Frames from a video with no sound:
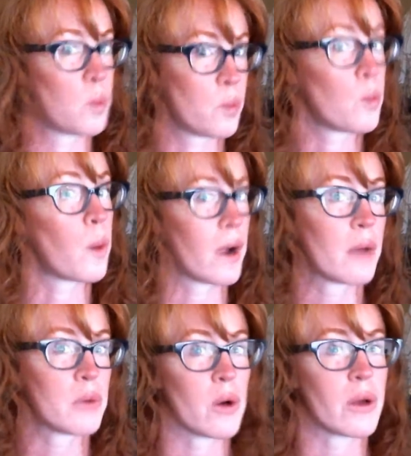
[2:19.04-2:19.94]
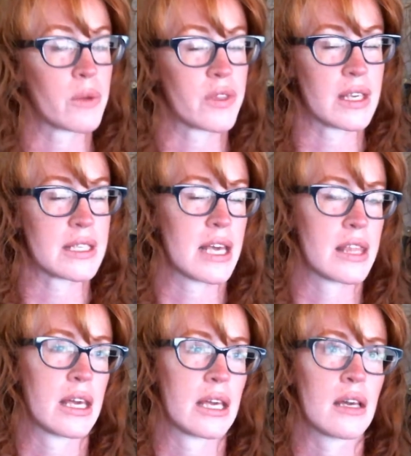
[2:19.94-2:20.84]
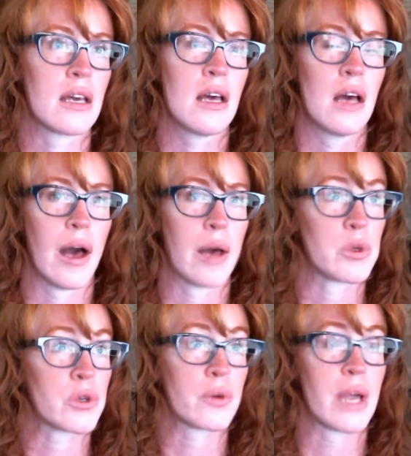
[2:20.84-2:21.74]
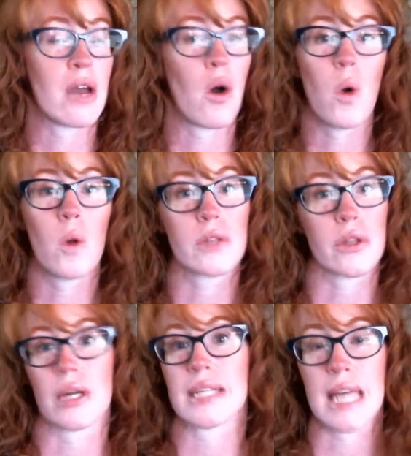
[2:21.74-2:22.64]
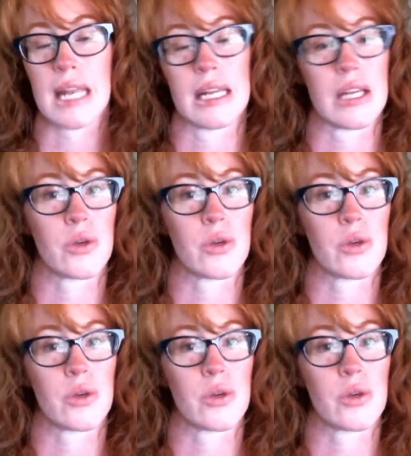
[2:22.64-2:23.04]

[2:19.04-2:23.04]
where I'm going with this, I think. You create a whole nother identity.